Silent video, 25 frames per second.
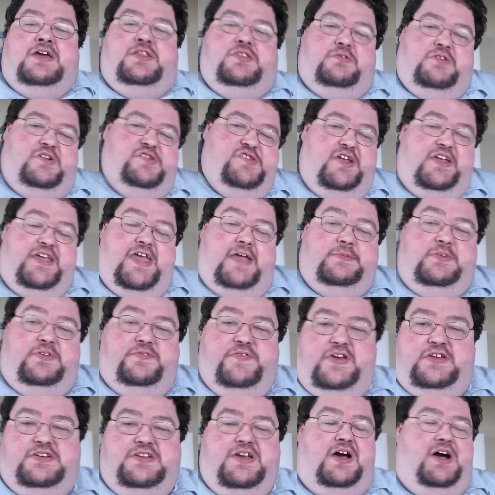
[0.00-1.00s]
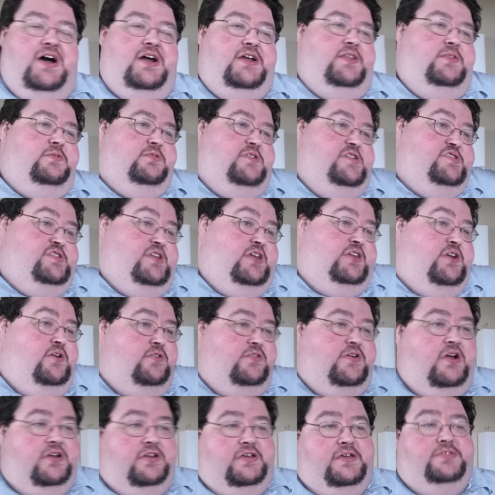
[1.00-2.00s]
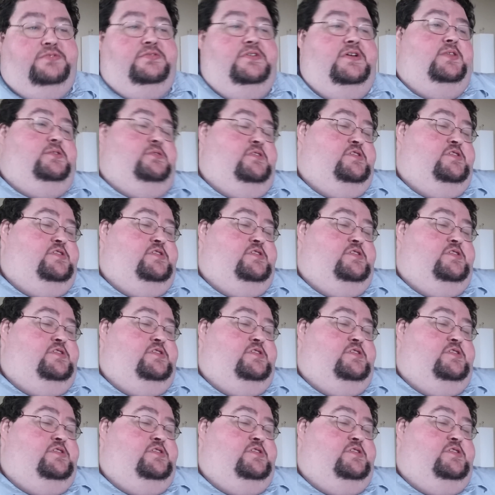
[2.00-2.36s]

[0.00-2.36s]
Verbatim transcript: The reason I came to VidCon and the reason I don't go to E3,